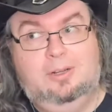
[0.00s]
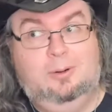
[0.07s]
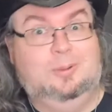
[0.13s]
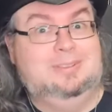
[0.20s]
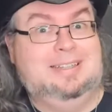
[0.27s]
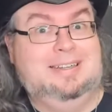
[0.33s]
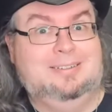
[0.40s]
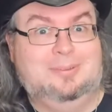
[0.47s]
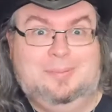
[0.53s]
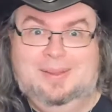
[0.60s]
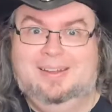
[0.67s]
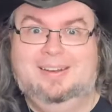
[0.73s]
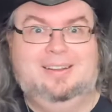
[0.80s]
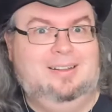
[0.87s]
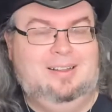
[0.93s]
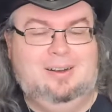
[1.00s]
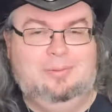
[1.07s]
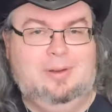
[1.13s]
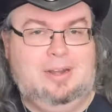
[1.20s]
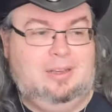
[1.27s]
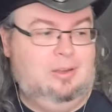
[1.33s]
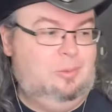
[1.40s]
an ordeal, but in a
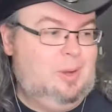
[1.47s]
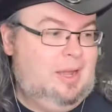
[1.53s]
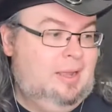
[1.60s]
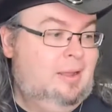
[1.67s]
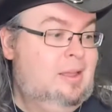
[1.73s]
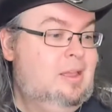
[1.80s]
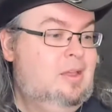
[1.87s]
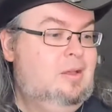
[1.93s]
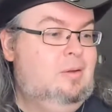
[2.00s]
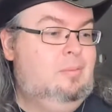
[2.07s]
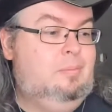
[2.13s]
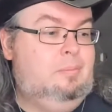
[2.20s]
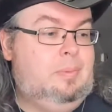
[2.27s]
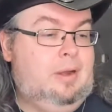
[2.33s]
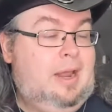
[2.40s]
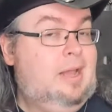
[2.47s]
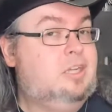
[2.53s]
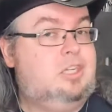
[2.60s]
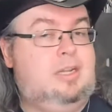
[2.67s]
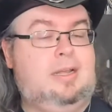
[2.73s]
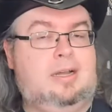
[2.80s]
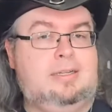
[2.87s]
really good way. But
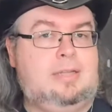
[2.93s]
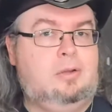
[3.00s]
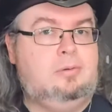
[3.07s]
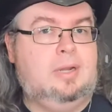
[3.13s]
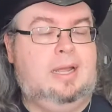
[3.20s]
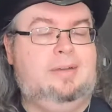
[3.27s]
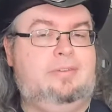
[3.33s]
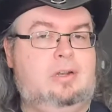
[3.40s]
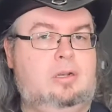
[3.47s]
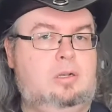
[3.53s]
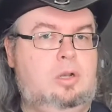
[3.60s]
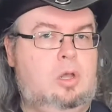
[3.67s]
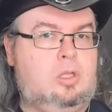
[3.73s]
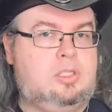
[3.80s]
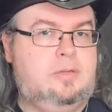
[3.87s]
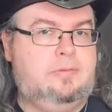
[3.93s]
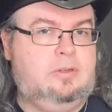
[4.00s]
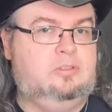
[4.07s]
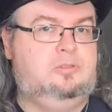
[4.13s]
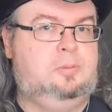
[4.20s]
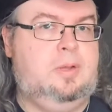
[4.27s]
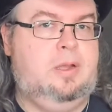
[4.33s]
actually, I don't have a lot of
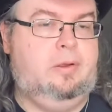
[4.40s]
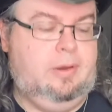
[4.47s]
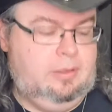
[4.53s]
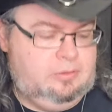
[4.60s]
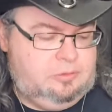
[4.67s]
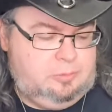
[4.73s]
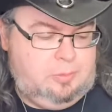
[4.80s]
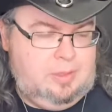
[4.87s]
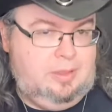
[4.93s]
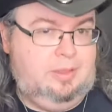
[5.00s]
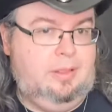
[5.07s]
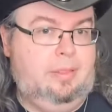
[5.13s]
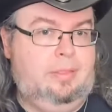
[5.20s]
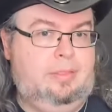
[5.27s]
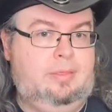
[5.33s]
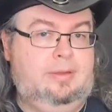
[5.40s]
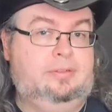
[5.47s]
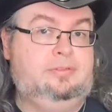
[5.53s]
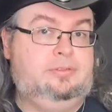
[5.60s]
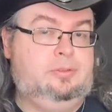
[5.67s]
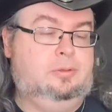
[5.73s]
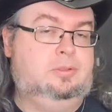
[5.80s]
experience with
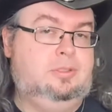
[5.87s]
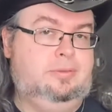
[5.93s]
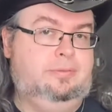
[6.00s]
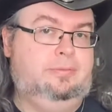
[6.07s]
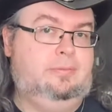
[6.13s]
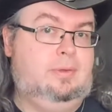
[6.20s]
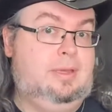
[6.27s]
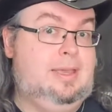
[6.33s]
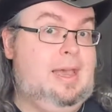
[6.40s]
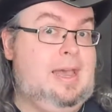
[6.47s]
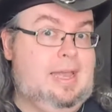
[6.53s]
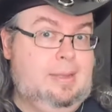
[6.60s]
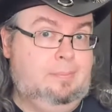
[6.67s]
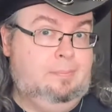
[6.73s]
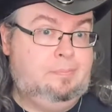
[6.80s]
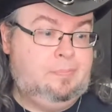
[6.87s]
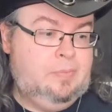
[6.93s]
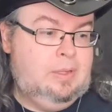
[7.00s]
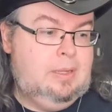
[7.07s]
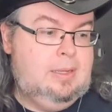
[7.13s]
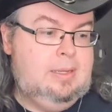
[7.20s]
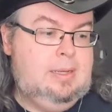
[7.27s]
this sort of game.
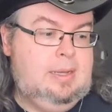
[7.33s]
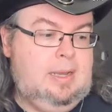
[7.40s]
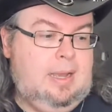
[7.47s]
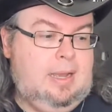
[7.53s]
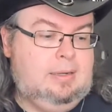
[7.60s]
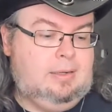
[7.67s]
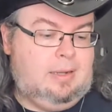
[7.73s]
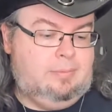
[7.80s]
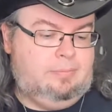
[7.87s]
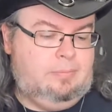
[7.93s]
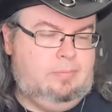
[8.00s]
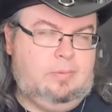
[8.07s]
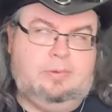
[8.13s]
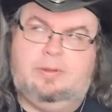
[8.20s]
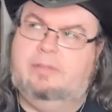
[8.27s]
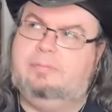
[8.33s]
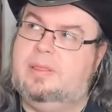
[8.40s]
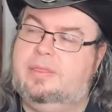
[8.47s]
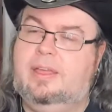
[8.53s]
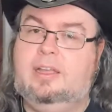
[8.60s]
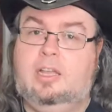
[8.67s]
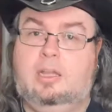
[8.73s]
And I've
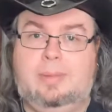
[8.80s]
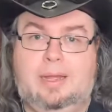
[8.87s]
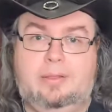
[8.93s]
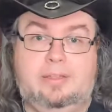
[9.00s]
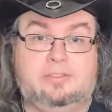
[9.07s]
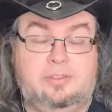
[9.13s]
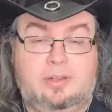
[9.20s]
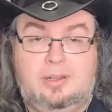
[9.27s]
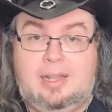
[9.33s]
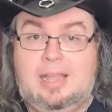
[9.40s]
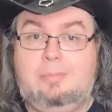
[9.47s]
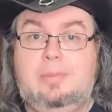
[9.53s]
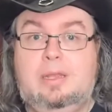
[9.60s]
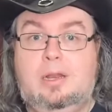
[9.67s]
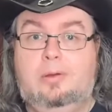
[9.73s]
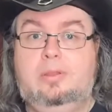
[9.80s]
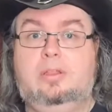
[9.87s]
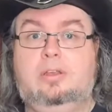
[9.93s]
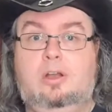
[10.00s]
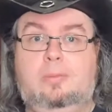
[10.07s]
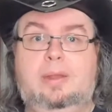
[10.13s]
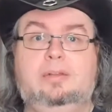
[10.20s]
been thinking about this. Let me know in
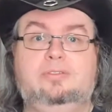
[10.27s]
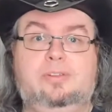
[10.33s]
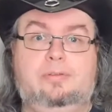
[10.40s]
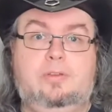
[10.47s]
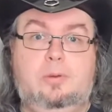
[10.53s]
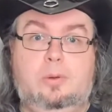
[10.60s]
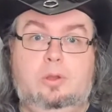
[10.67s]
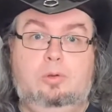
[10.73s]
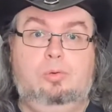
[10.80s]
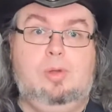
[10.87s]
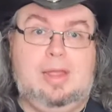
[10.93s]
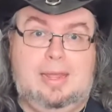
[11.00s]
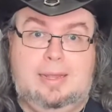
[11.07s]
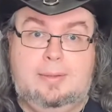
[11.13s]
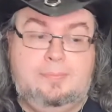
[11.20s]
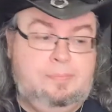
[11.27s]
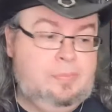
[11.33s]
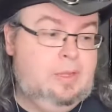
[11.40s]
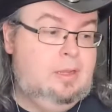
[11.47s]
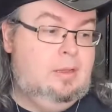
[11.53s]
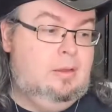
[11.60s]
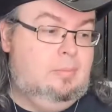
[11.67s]
the comments if you agree.
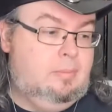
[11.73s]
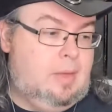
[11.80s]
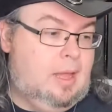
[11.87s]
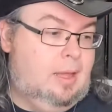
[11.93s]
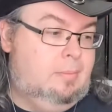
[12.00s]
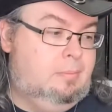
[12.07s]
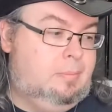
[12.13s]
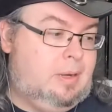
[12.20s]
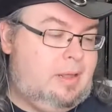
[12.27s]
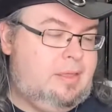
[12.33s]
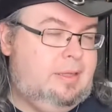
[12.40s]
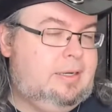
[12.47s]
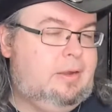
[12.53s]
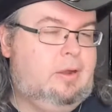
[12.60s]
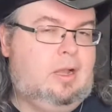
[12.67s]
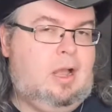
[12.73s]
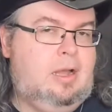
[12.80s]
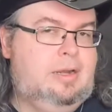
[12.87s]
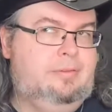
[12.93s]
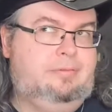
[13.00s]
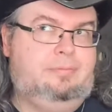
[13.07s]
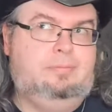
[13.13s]
But I think there are
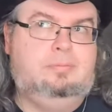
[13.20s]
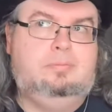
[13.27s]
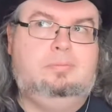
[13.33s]
kind of